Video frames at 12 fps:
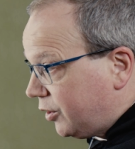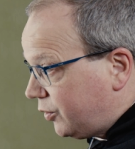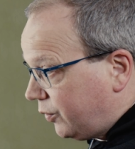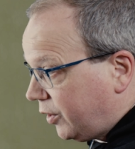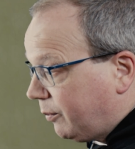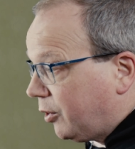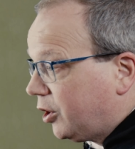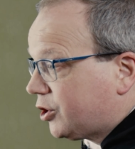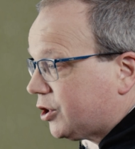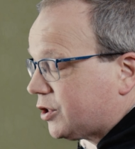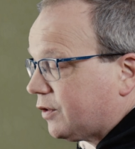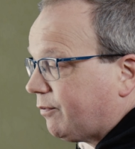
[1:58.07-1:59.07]
to the
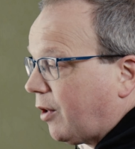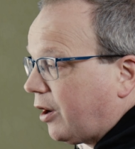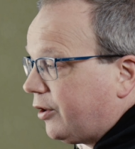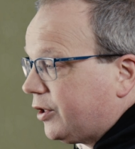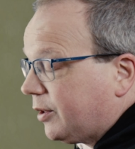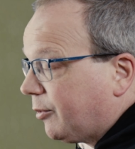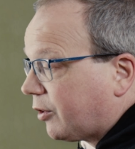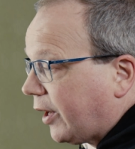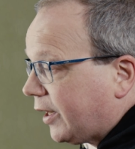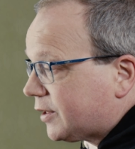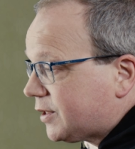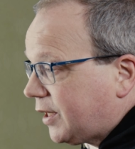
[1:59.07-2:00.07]
emergence of modern
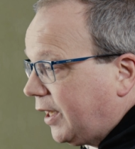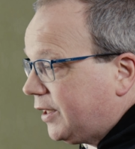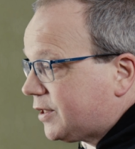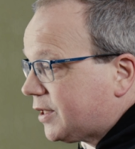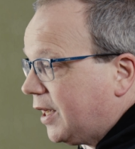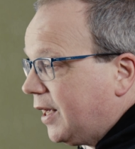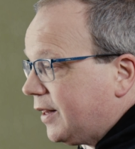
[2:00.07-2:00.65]
democratic states